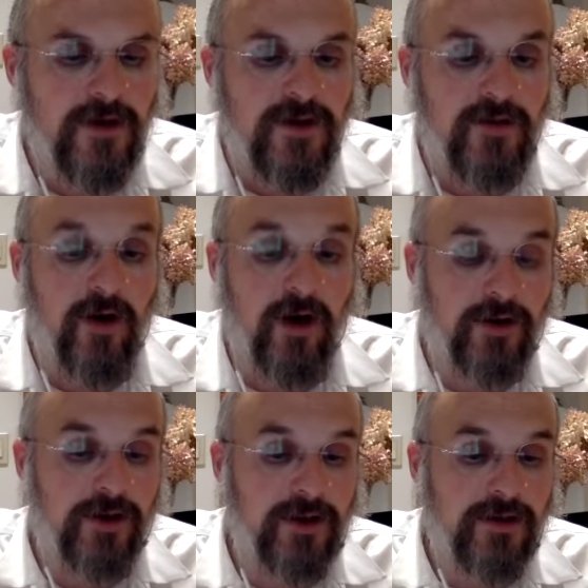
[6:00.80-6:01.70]

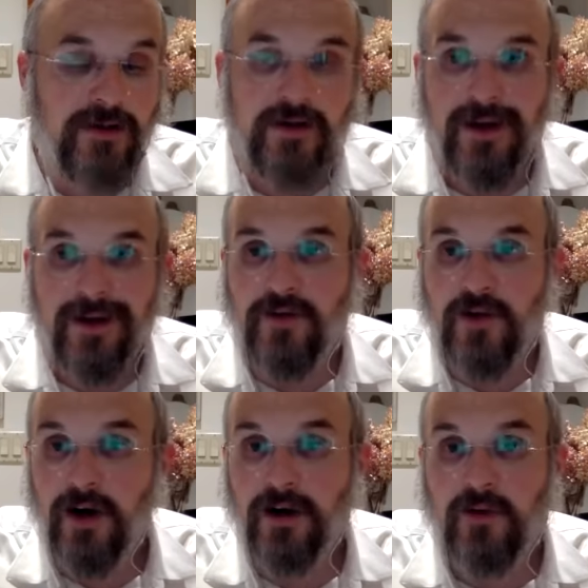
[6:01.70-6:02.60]
Maharich, and therefore the
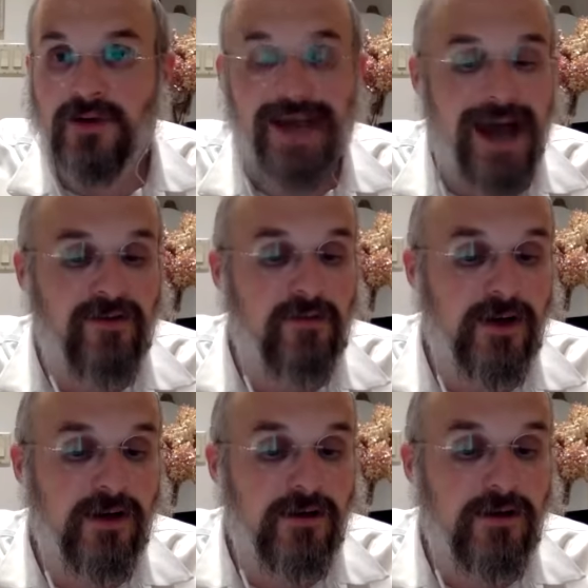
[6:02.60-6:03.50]
Arach, which is a half a brick,